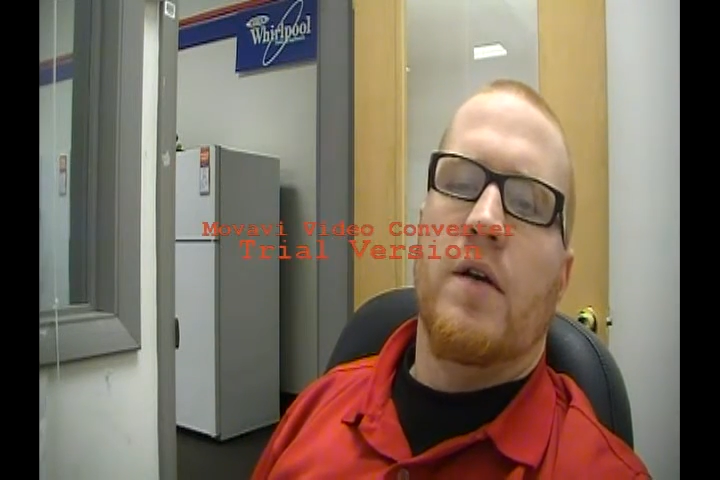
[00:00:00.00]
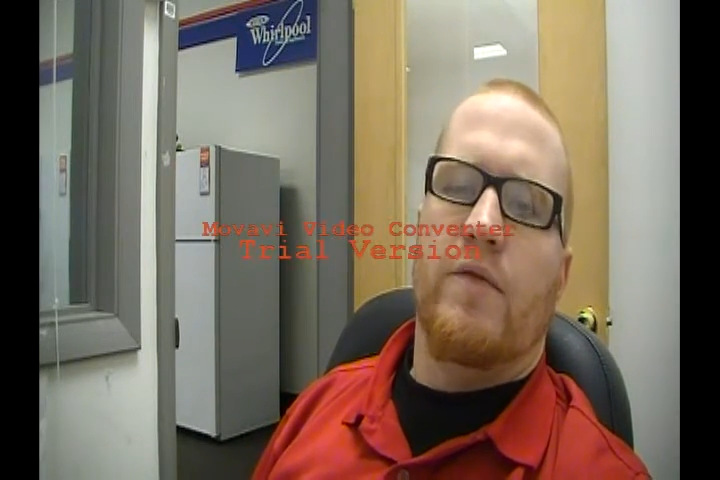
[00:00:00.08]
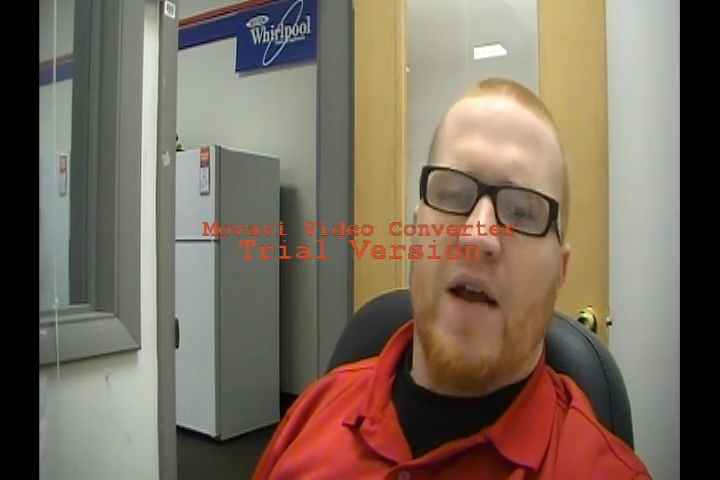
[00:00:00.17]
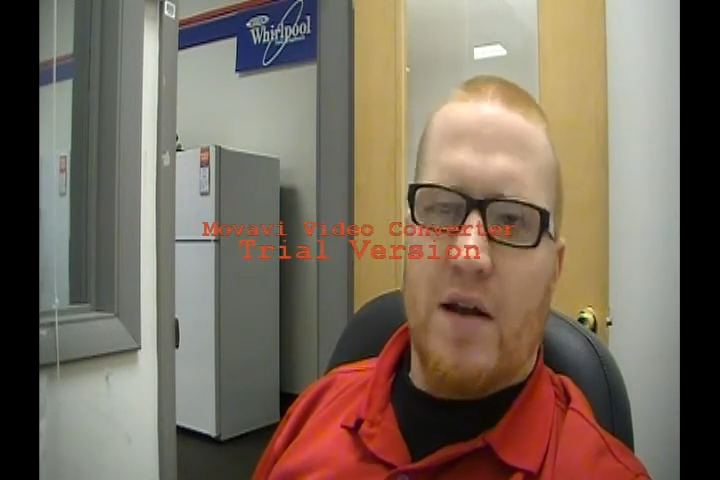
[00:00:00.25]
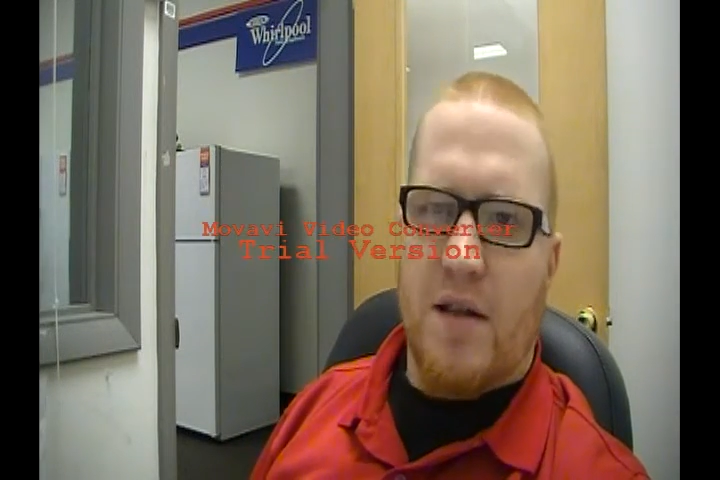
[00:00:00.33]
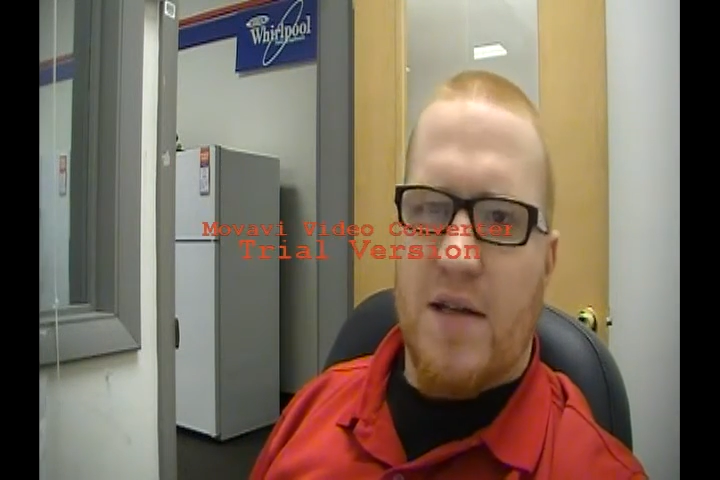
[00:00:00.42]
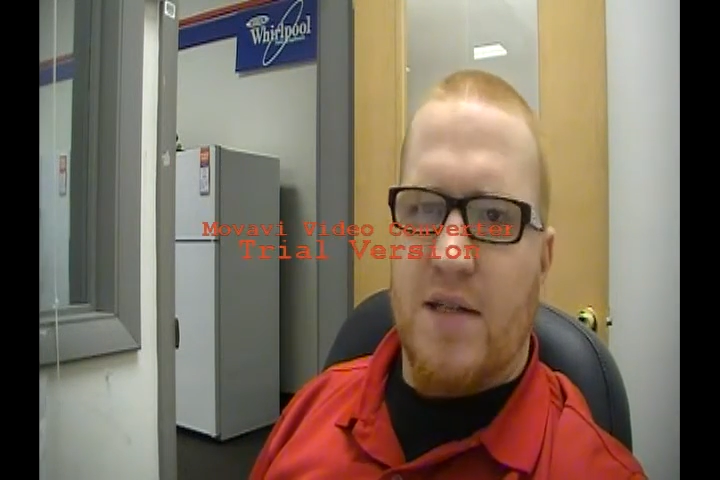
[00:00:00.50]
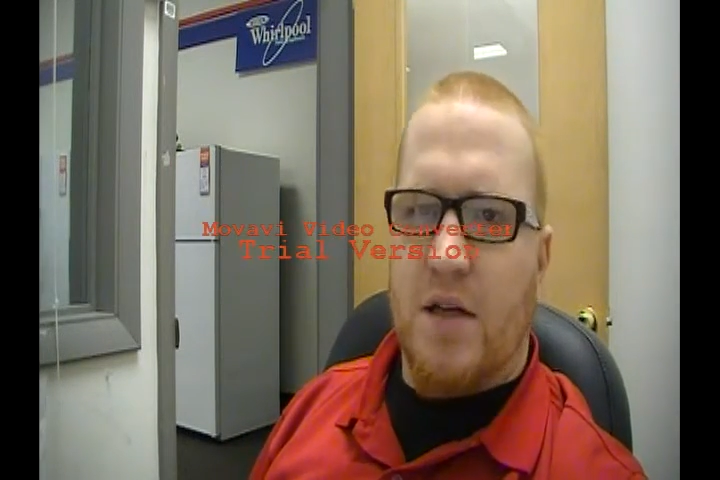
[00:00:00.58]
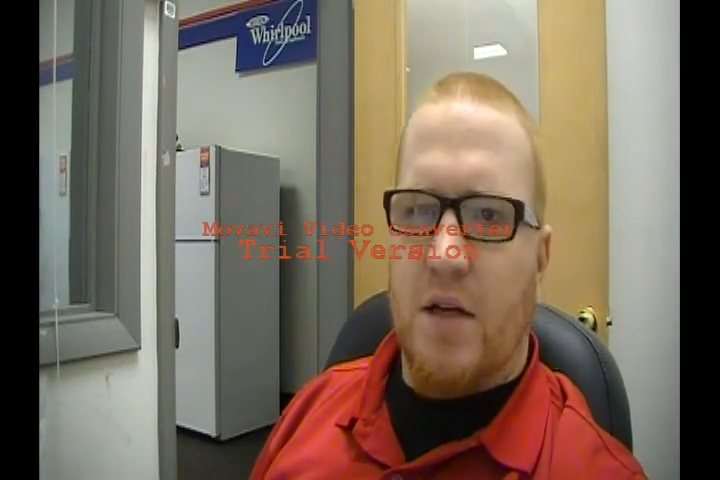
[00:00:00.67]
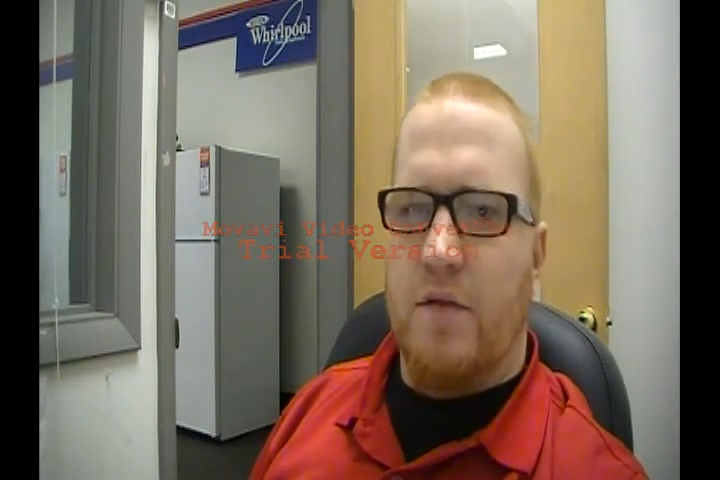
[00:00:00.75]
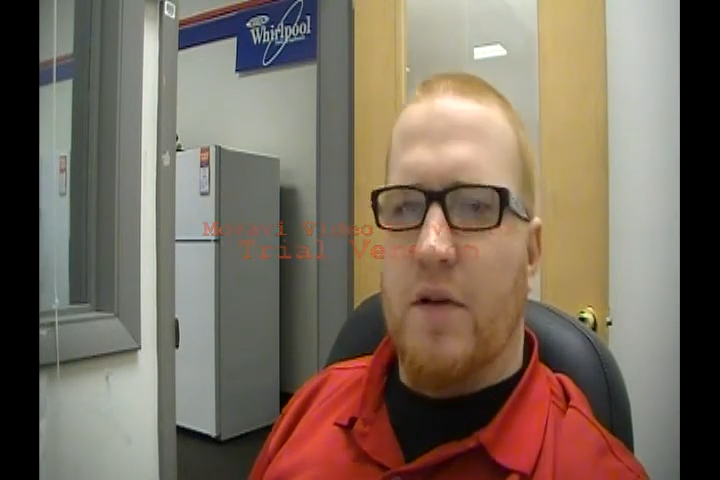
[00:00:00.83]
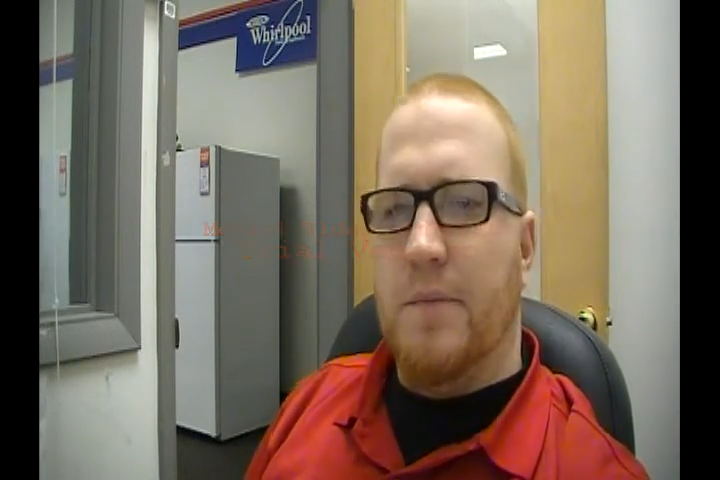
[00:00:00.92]
Wanderlei
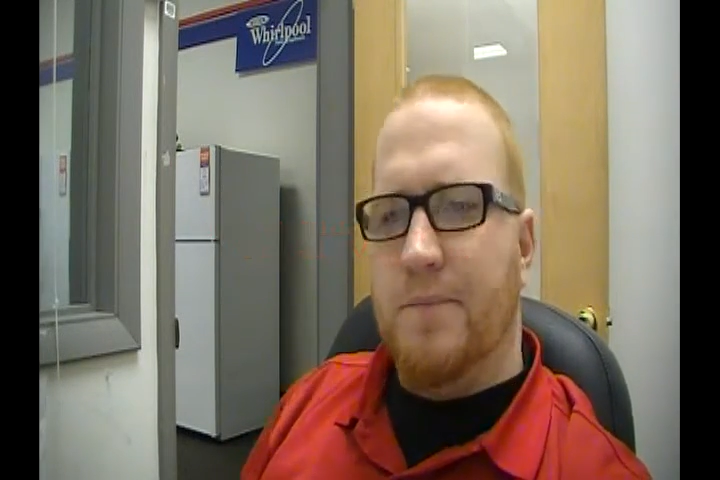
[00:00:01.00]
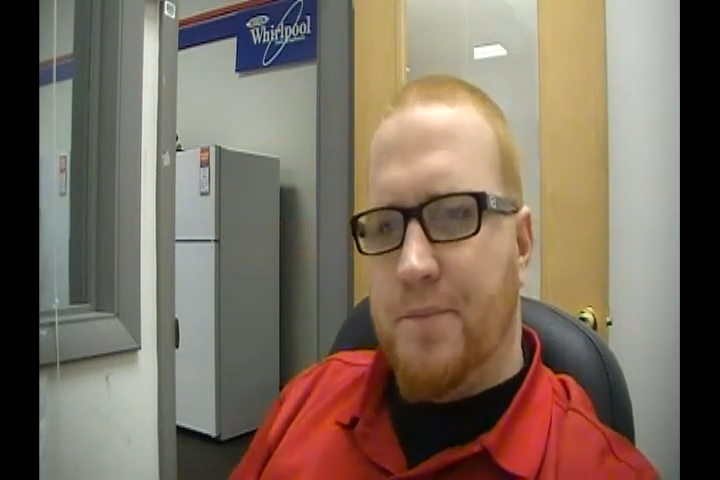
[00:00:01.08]
Silva.